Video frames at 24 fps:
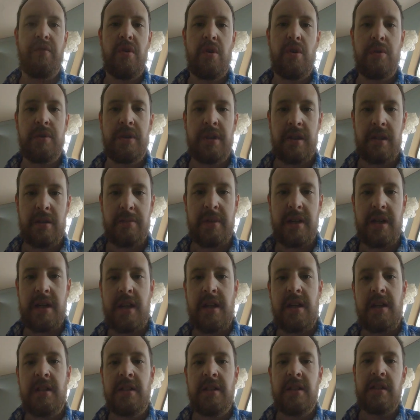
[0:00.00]
the phone there,
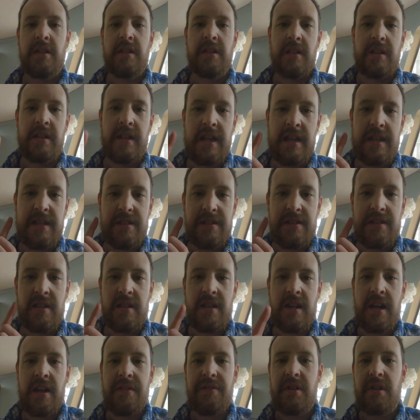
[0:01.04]
buddy. That is
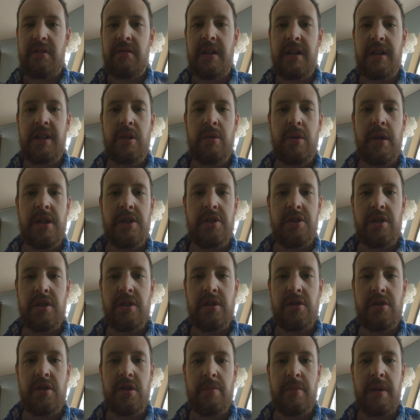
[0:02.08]
not the right question
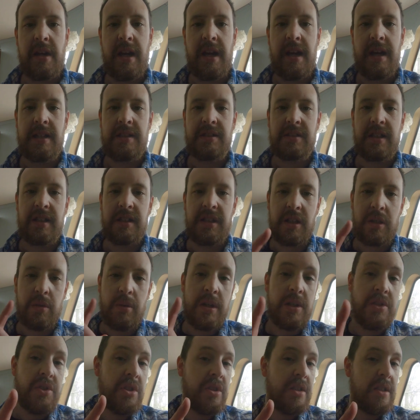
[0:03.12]
you should be asking. The
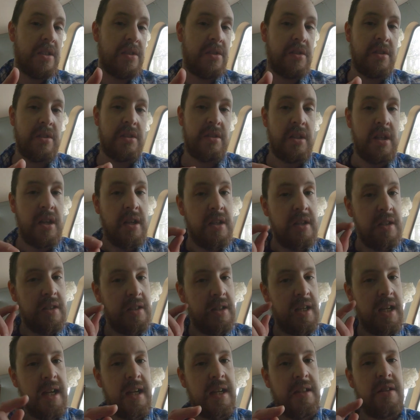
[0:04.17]
question isn't,
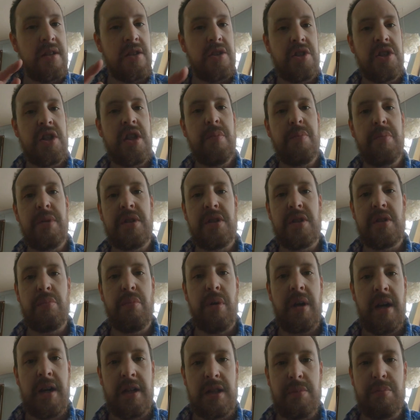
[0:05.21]
can the cheapest
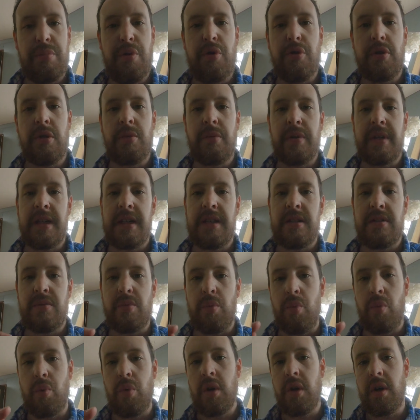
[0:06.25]
brass portal weights
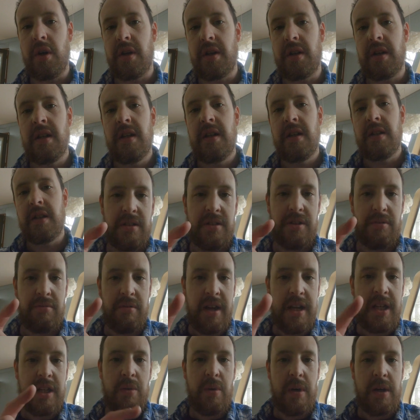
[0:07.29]
work? The
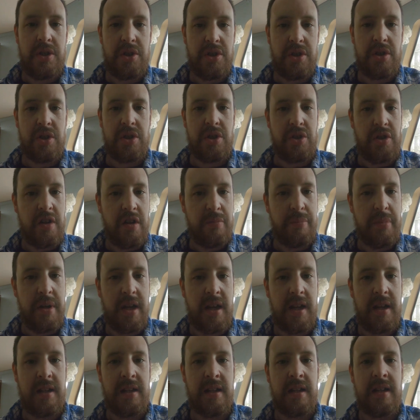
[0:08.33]
right question should have
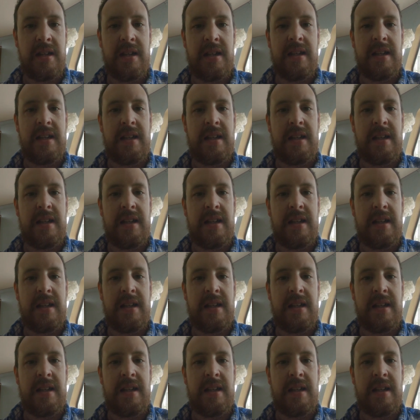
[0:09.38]
been,